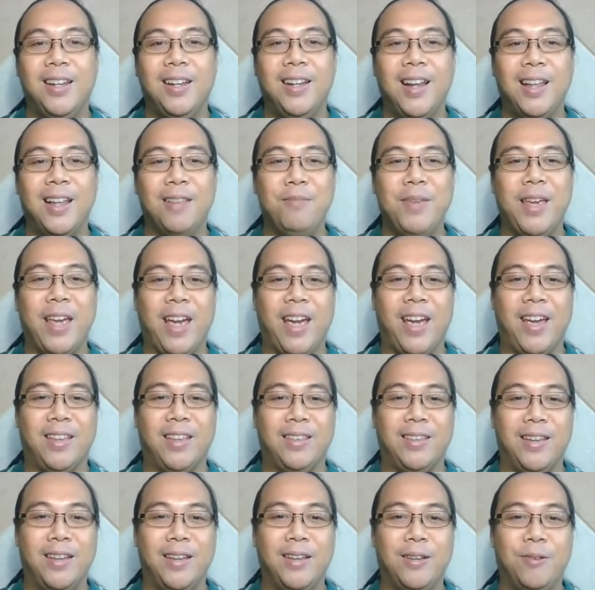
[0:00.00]
Let me
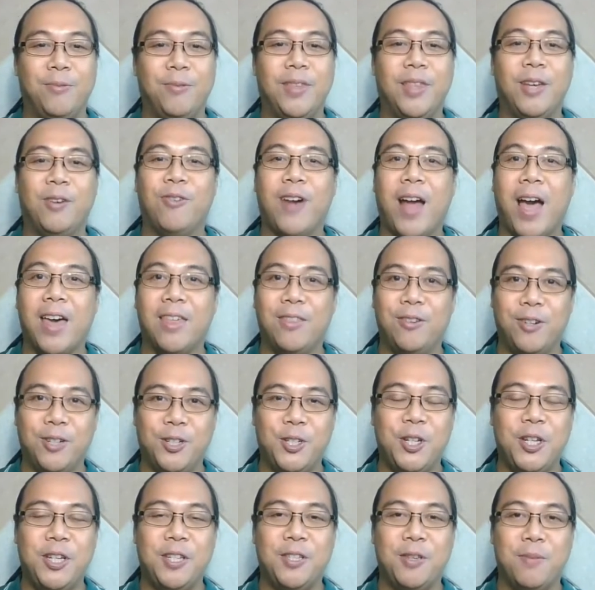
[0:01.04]
end with a rather
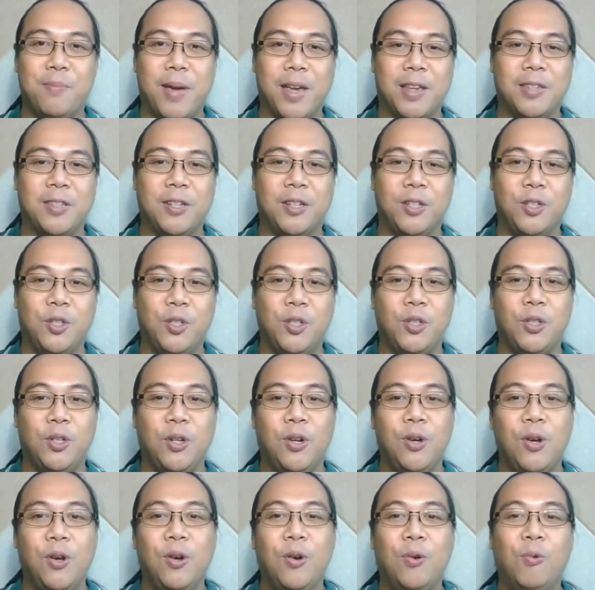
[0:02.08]
cheesy message,
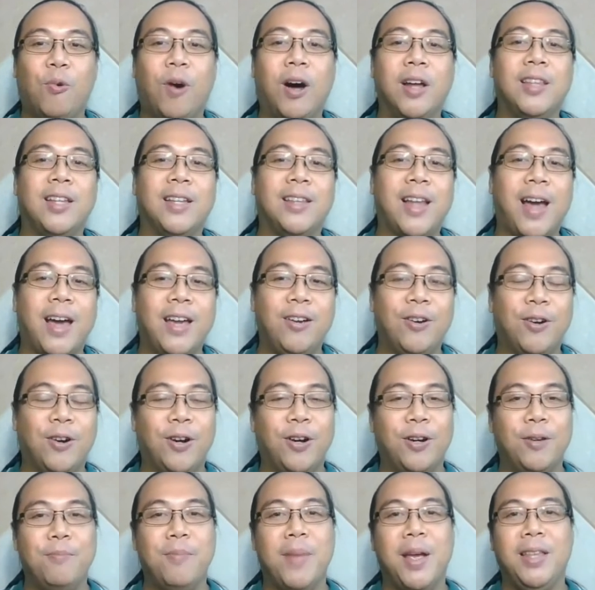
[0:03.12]
one that I
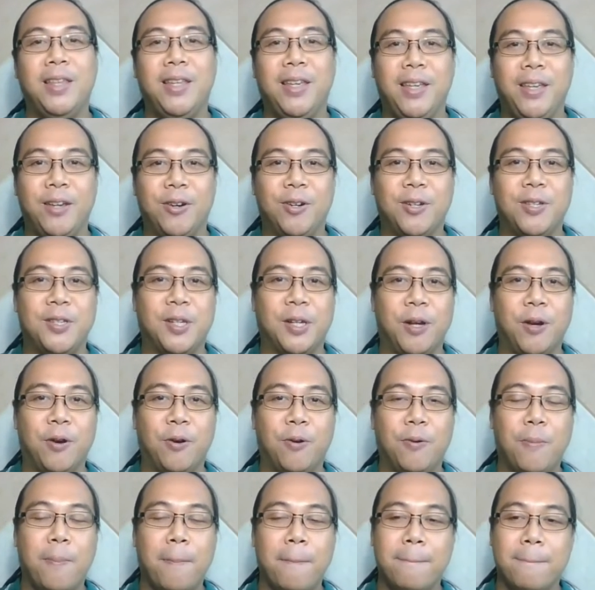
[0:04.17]
heard many years
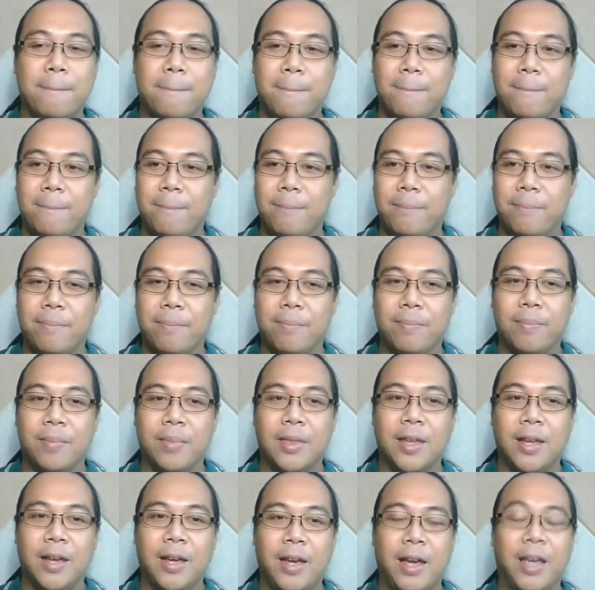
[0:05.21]
ago.
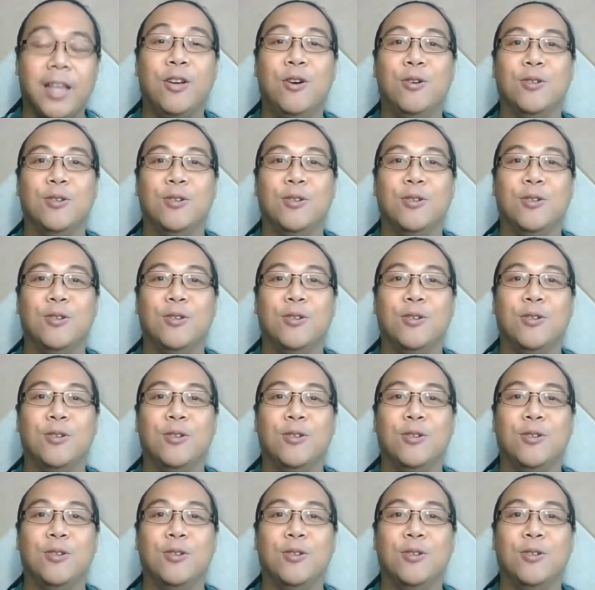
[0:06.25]
It